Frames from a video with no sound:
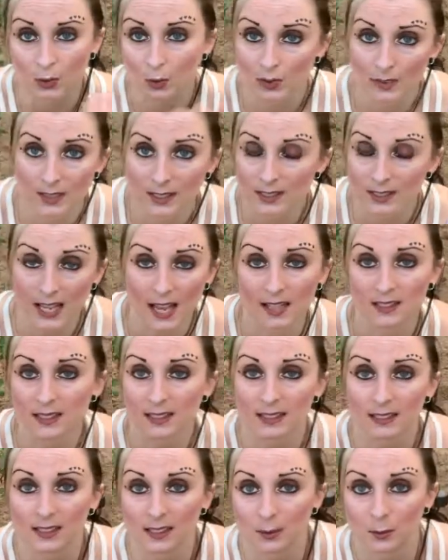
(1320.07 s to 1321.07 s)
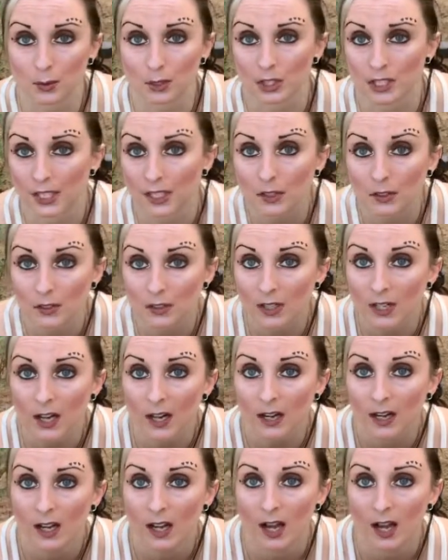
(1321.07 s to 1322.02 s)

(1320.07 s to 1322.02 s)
or this essence in particular.